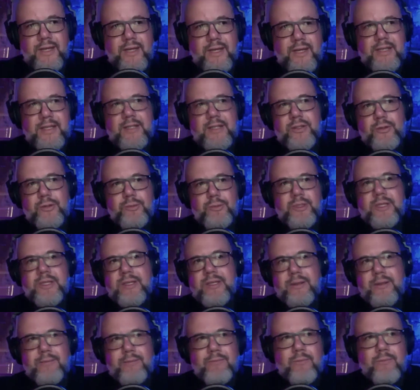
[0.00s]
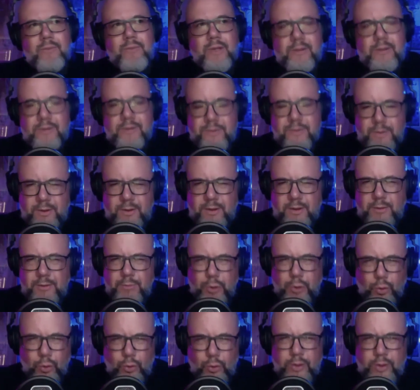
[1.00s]
need to be sort of
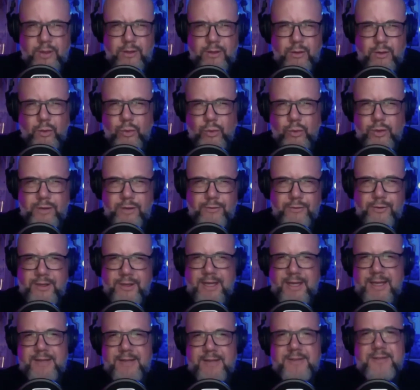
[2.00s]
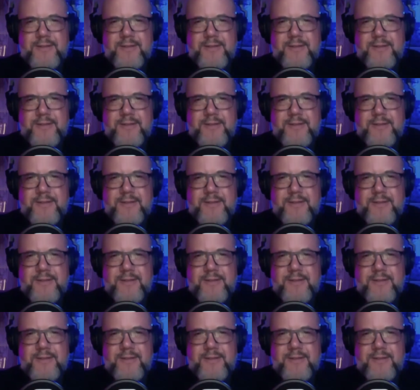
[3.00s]
applauded, lauded for that,